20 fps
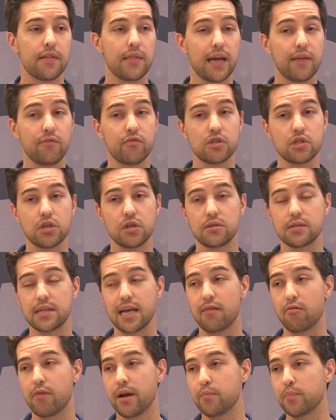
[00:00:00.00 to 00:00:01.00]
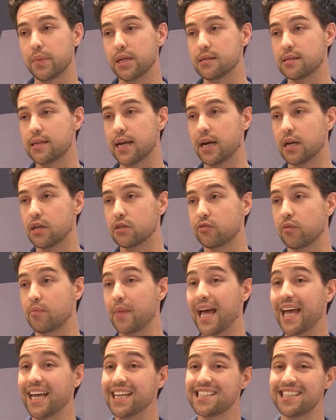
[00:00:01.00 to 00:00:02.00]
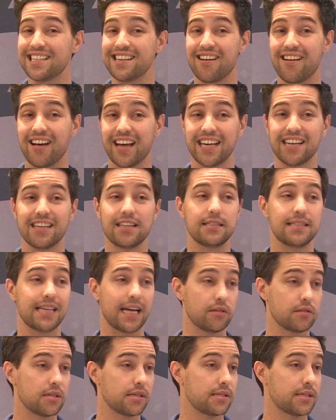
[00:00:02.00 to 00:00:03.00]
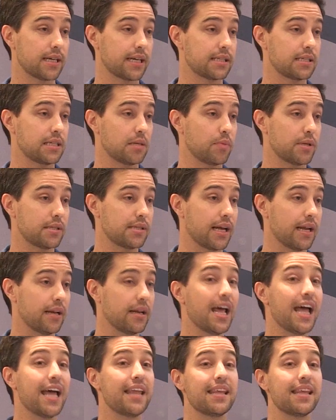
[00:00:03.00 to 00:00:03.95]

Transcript: they've reduced their red meat sales from eighty-nine down to sixty percent.